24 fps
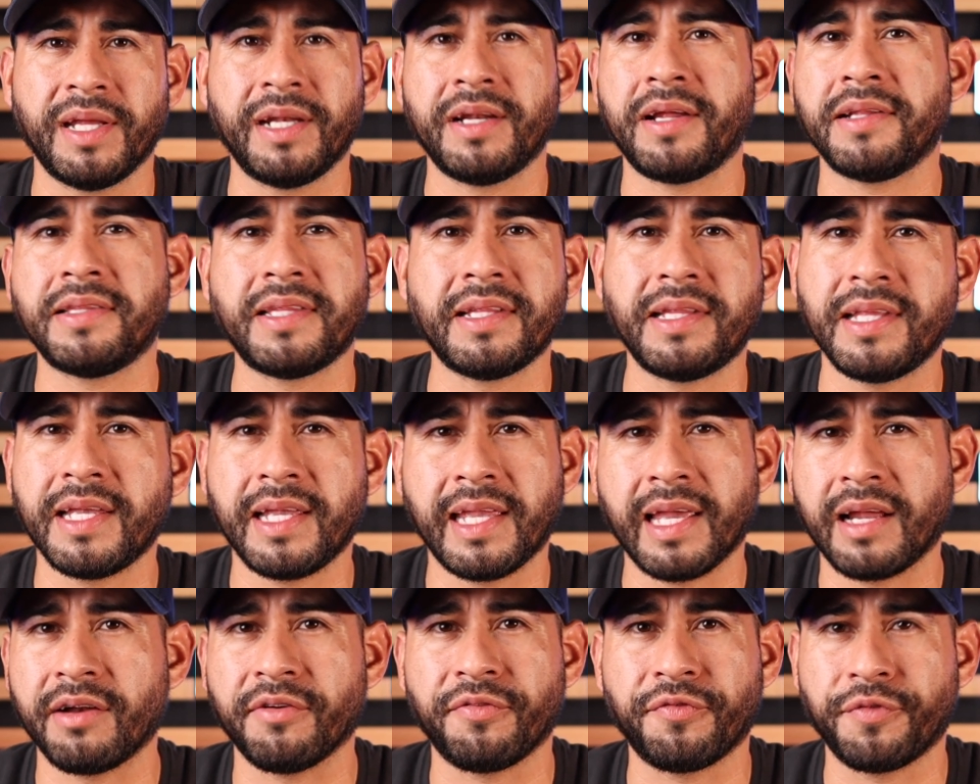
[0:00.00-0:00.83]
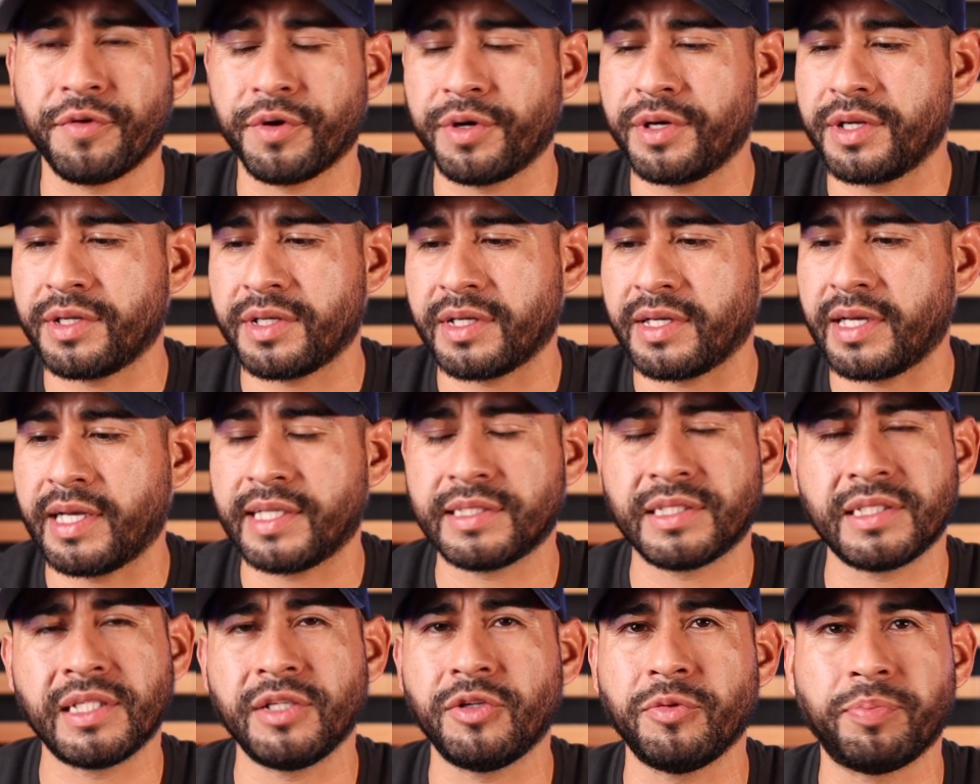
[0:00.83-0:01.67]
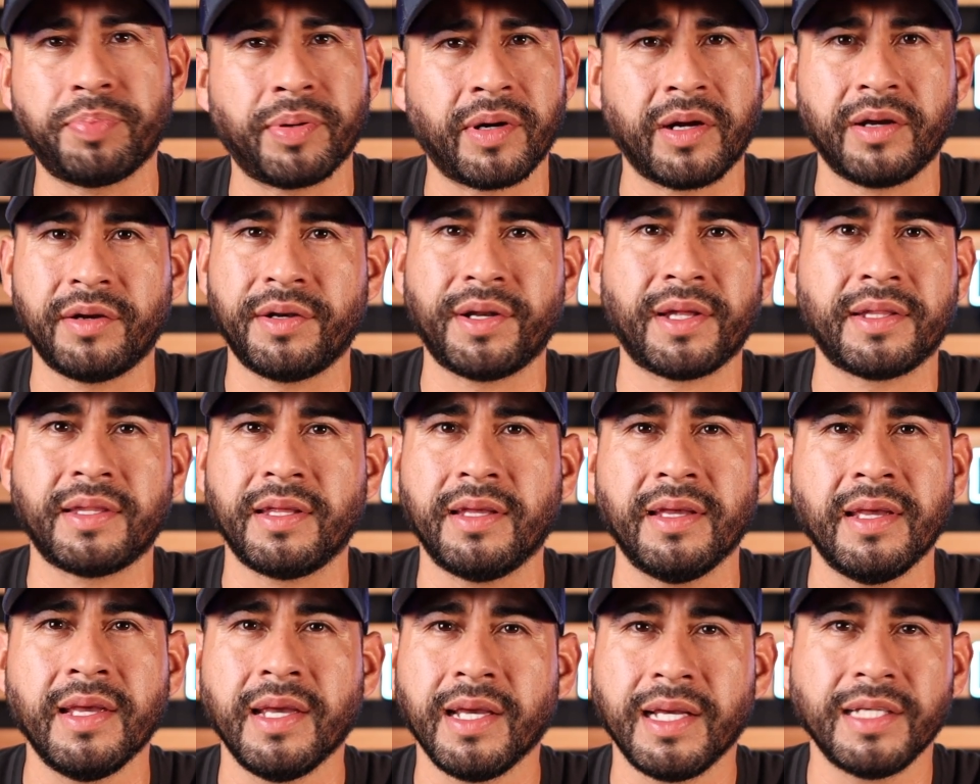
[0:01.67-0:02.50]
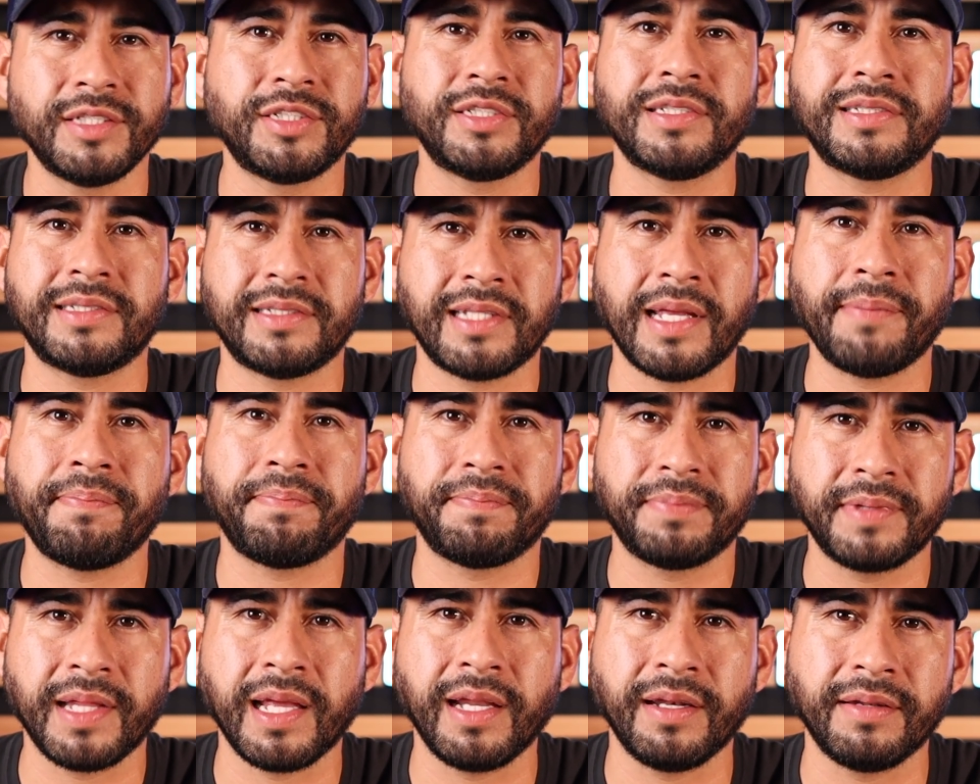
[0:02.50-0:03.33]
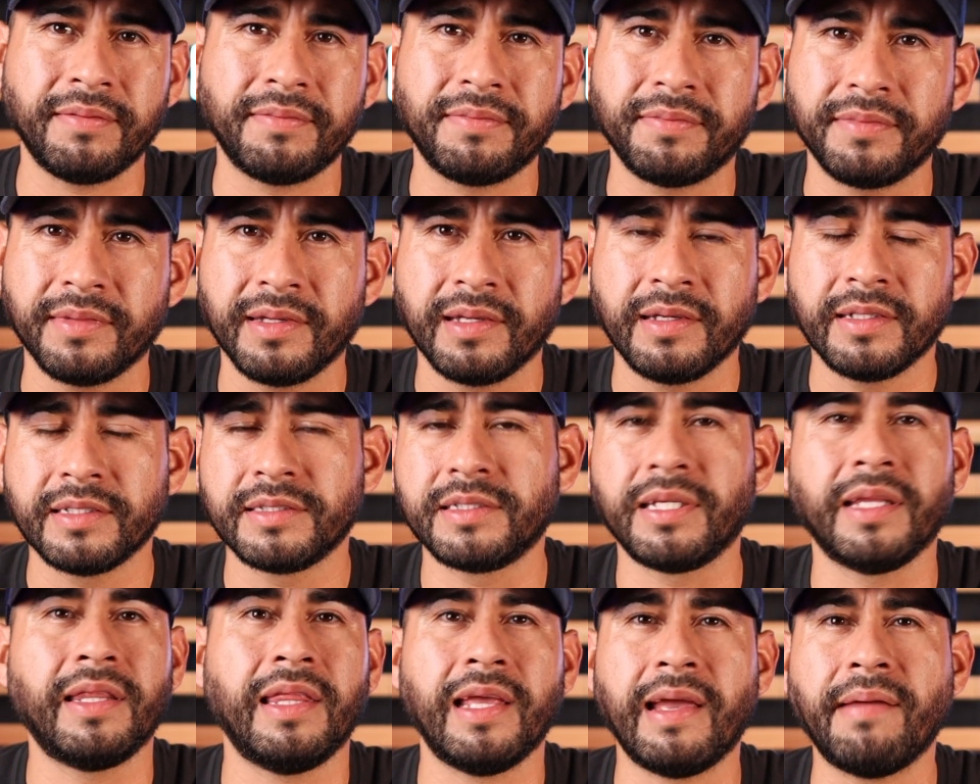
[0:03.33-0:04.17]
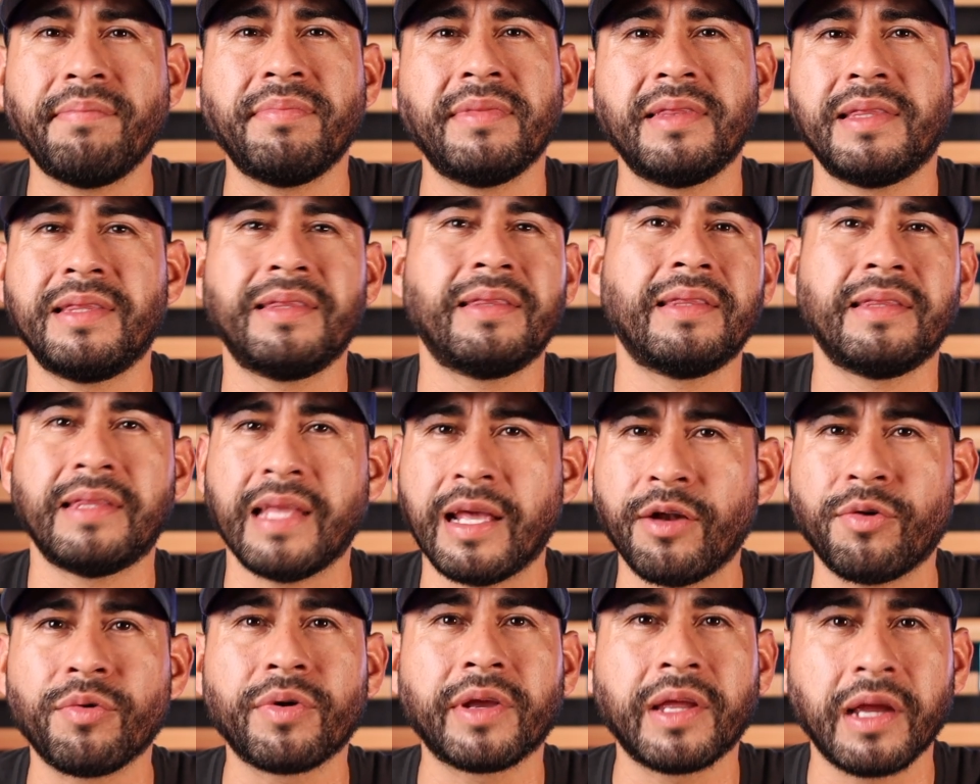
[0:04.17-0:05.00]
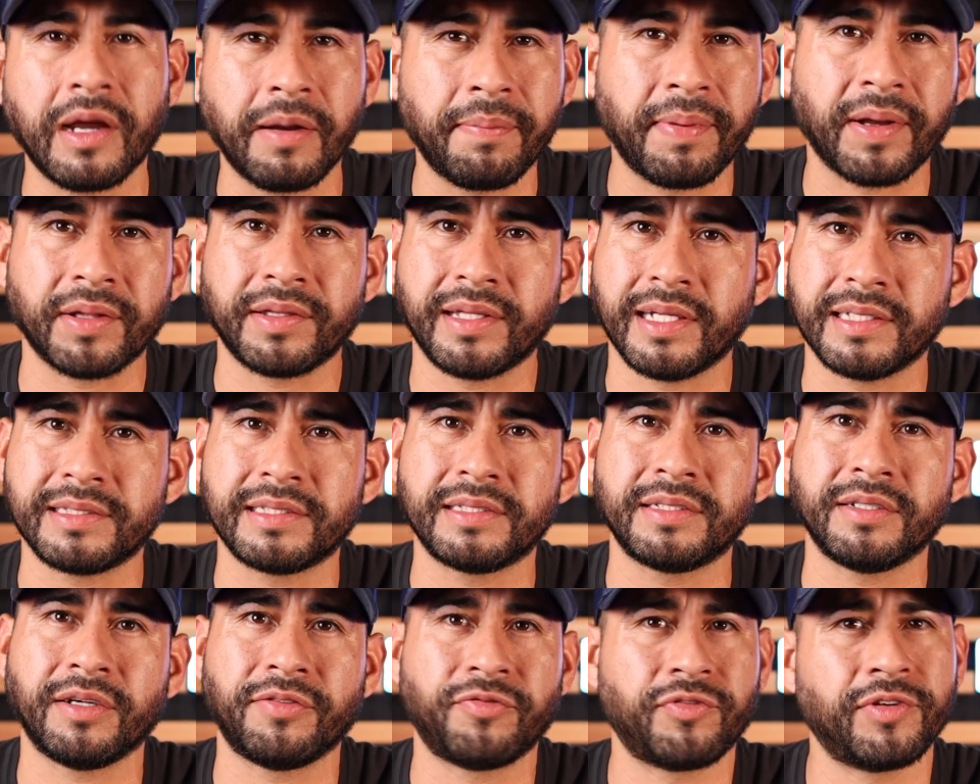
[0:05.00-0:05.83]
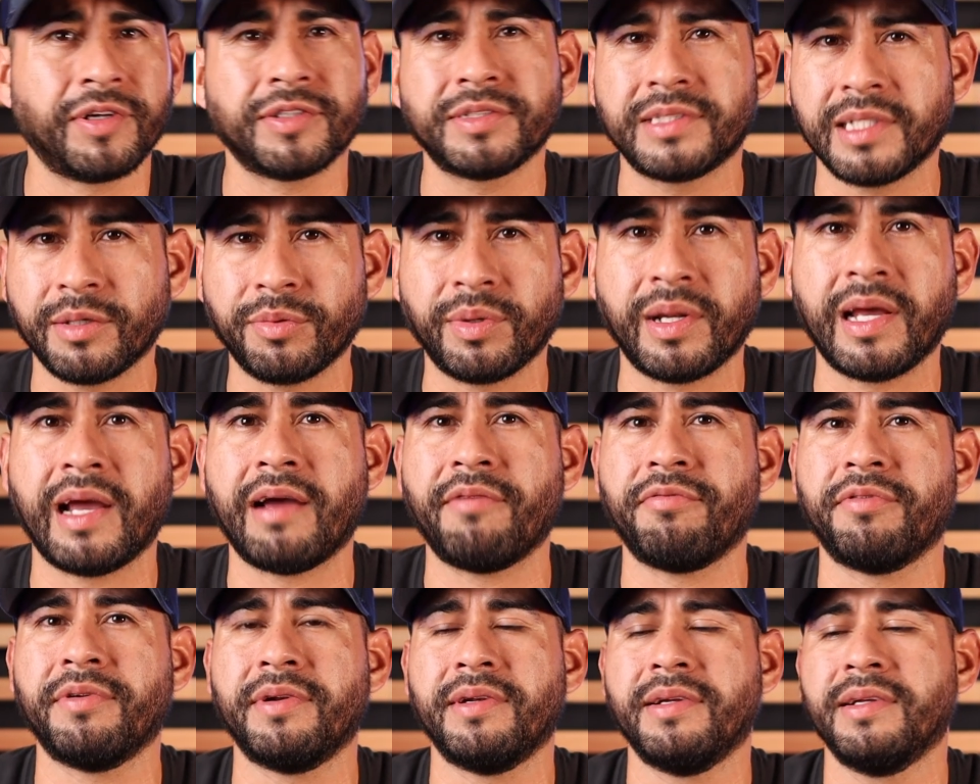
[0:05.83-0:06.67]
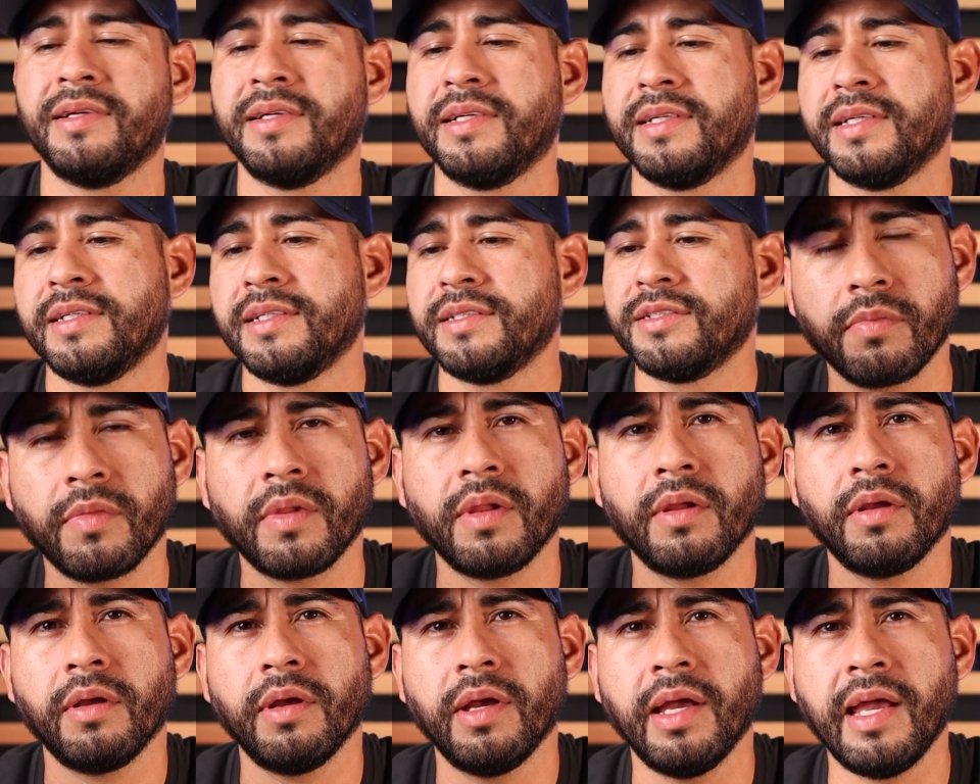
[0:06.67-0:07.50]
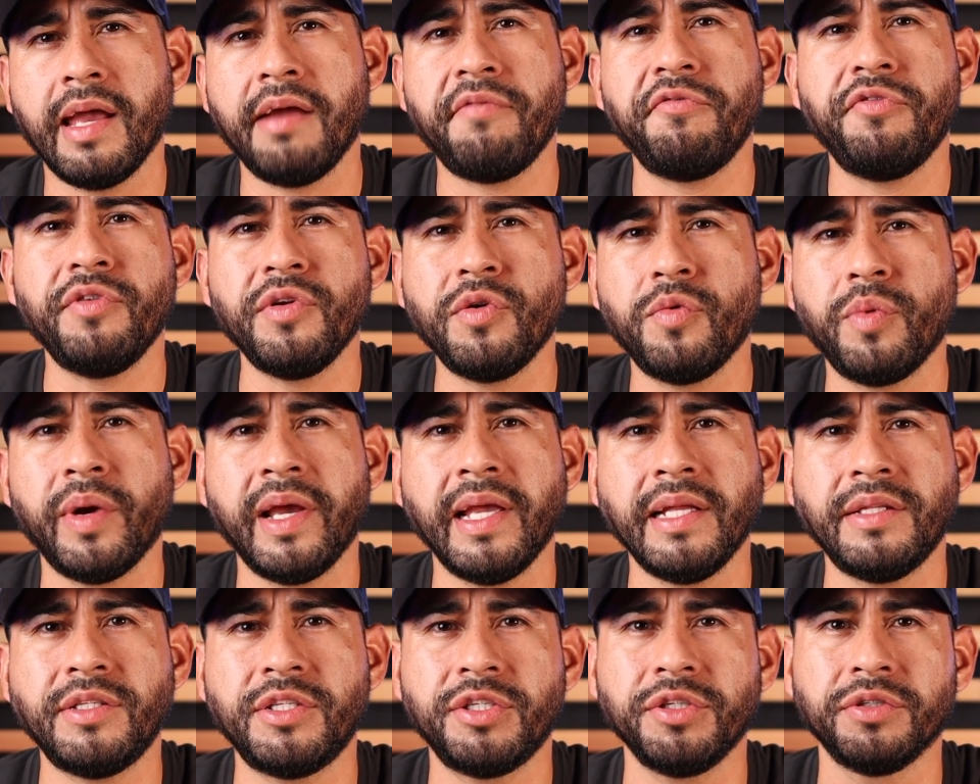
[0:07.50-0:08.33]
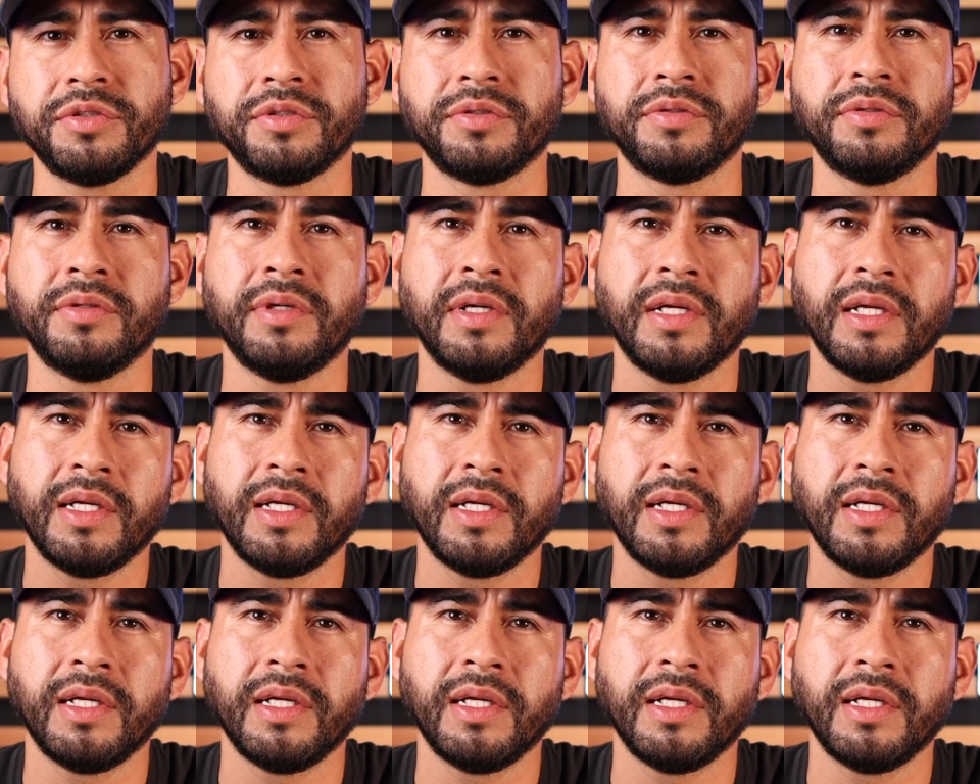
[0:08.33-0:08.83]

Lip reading: And not that they can't afford a ST DuPont or not that, it's just they to them, they don't care about that stuff or else they would have one. Every way to